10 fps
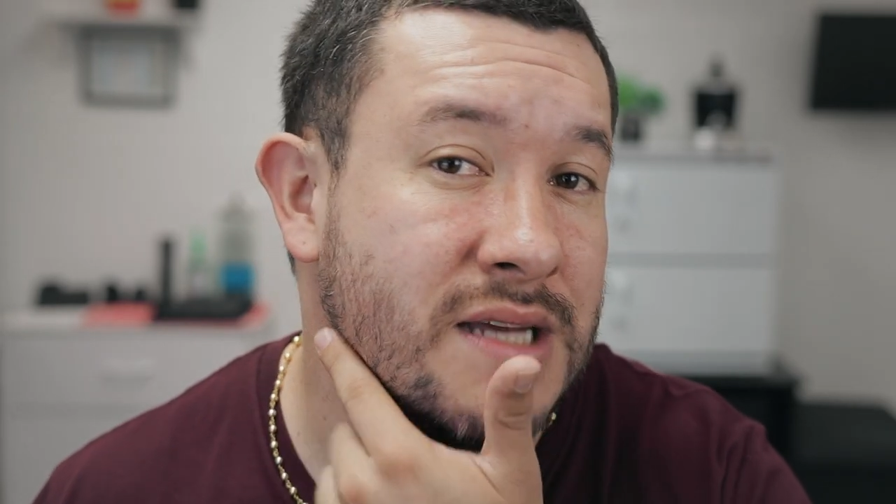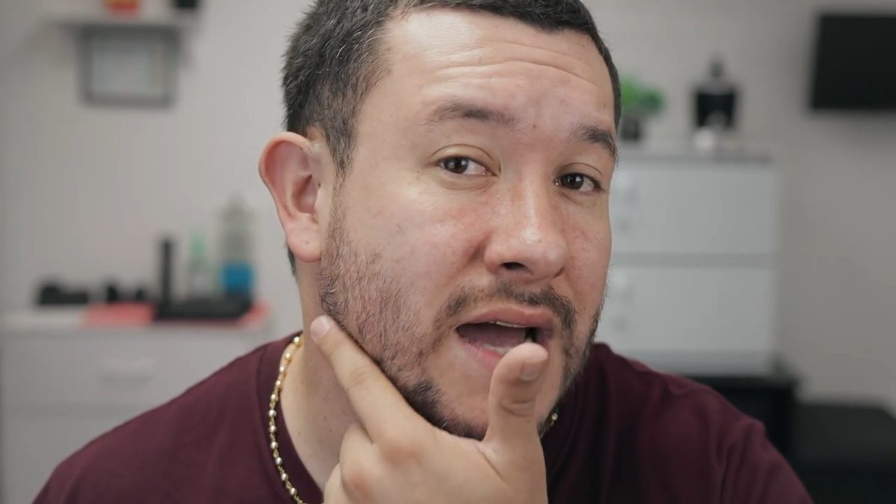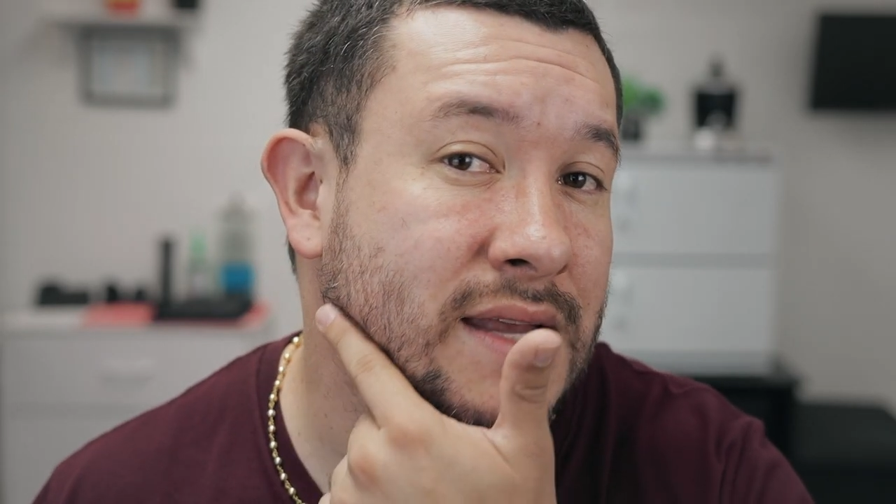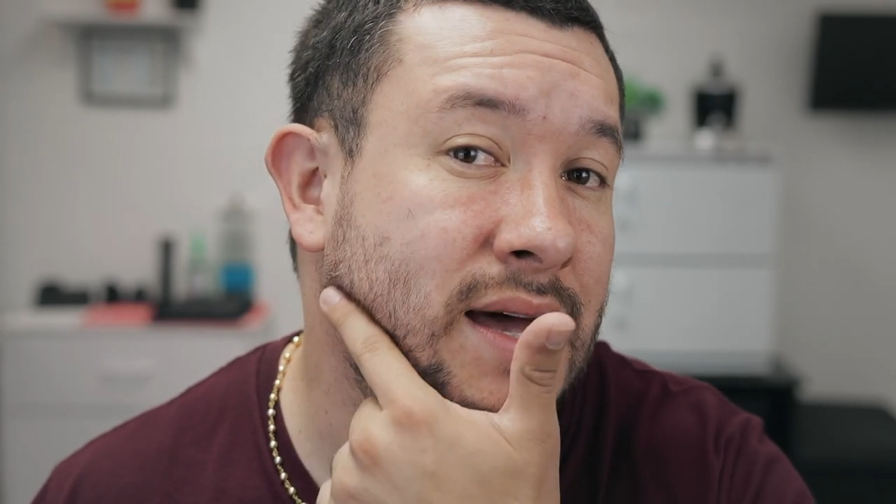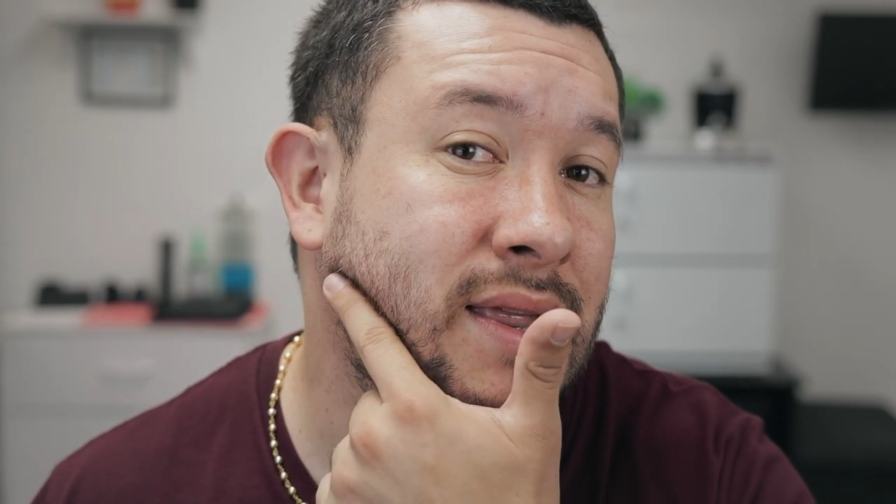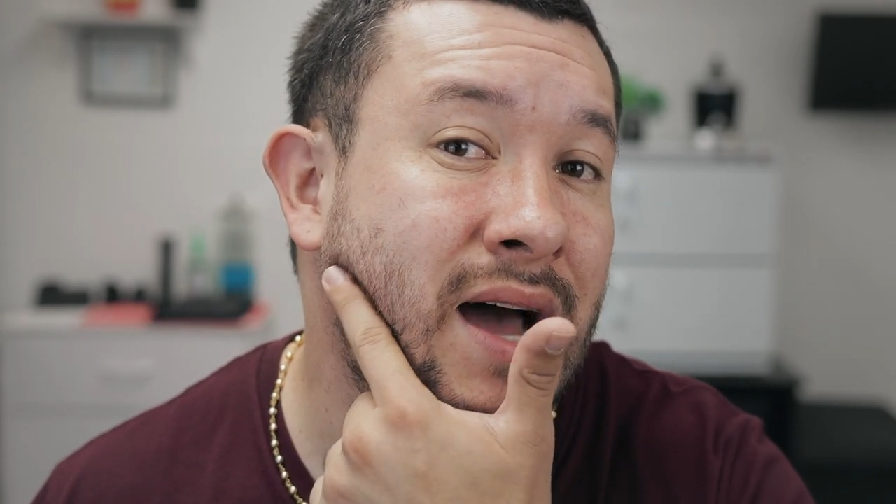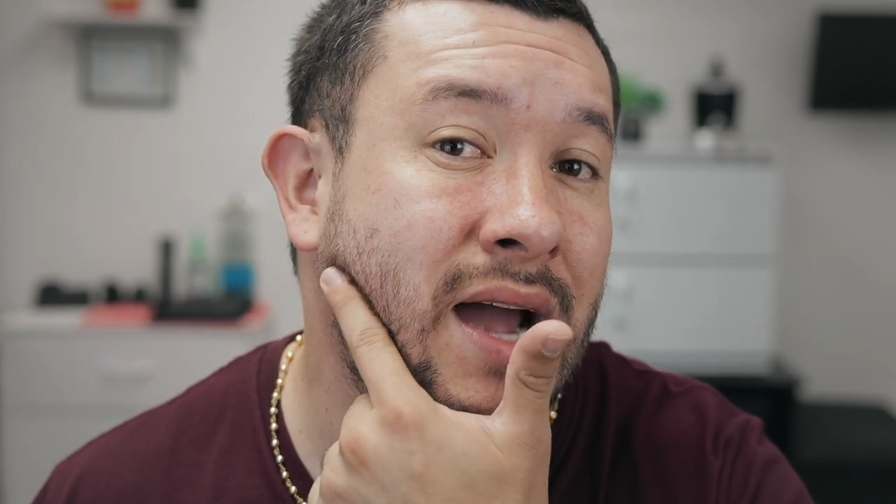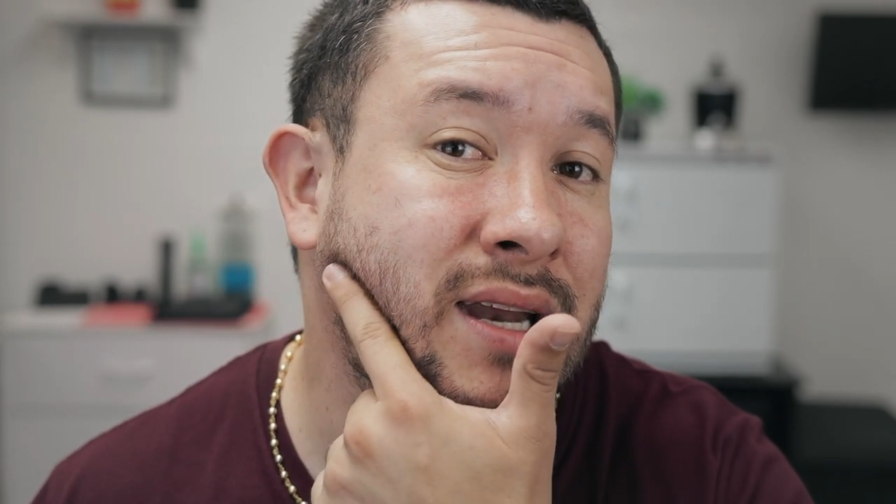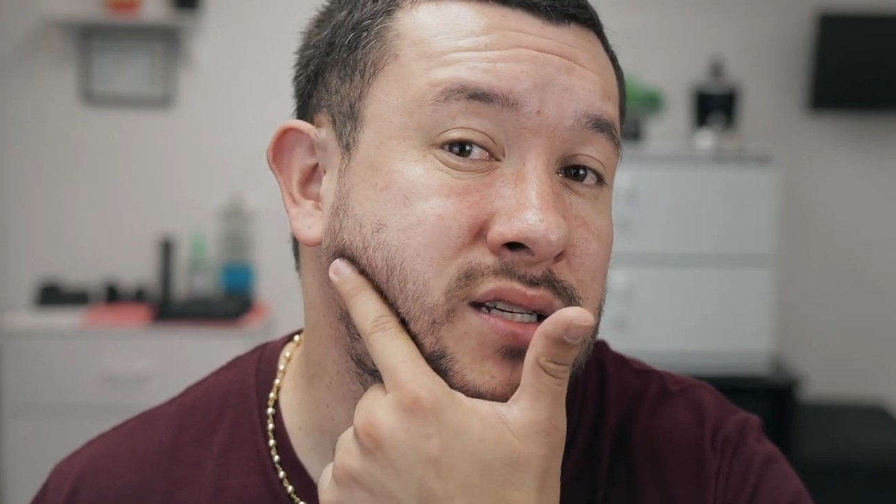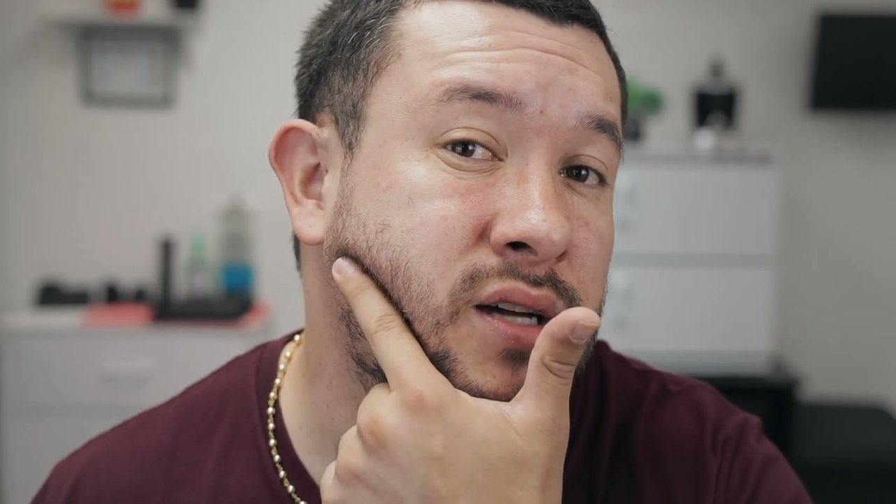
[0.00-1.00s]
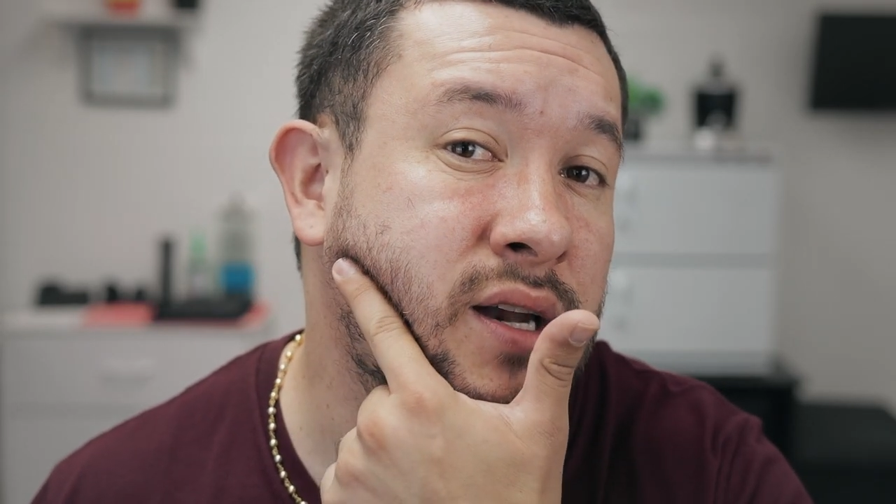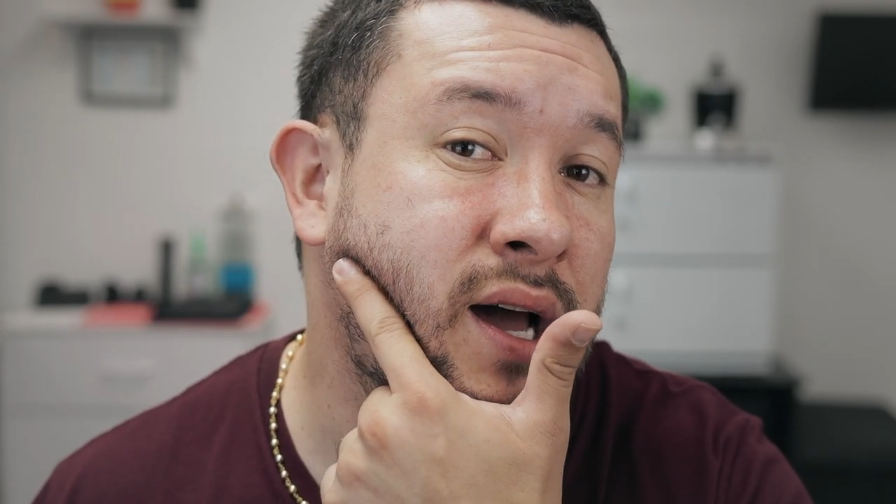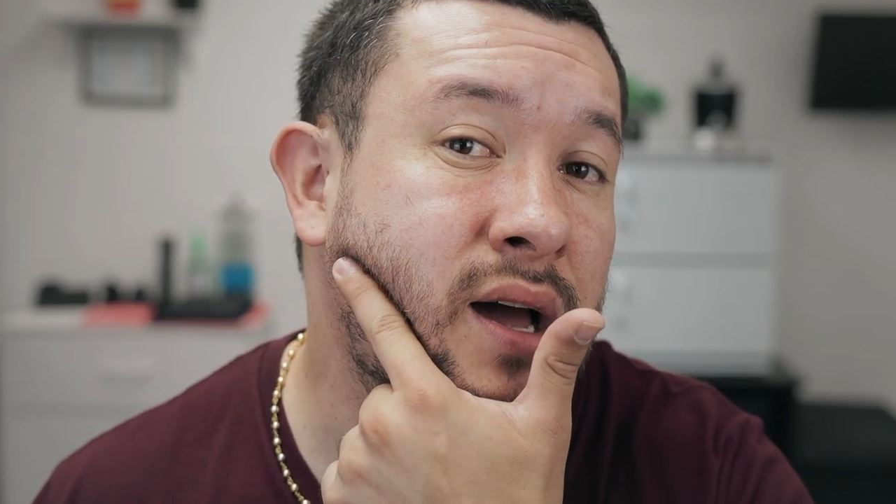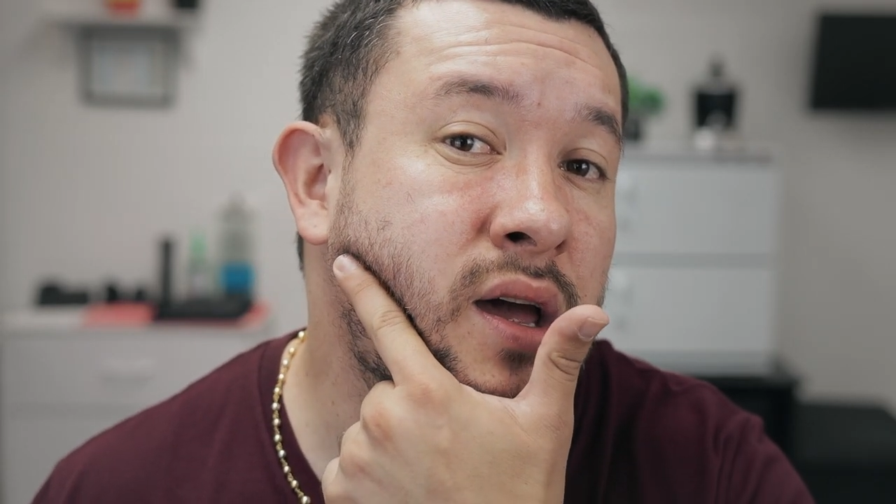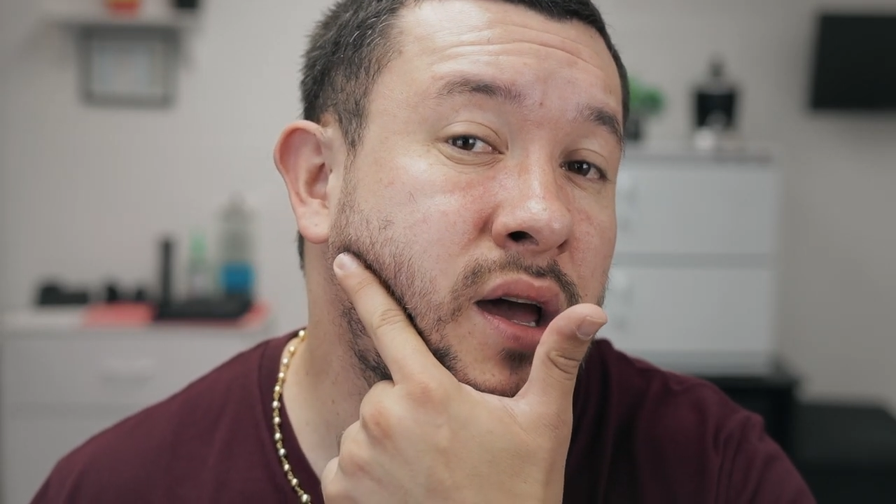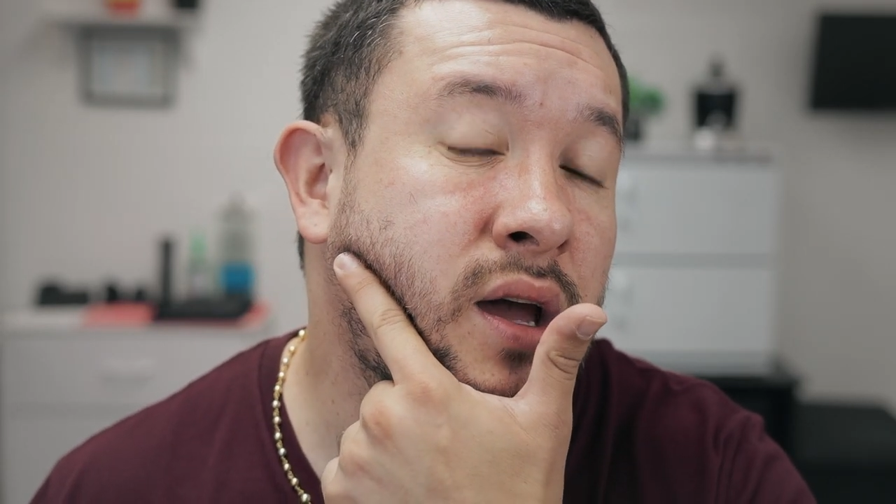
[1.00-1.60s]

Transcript: side, that line is gonna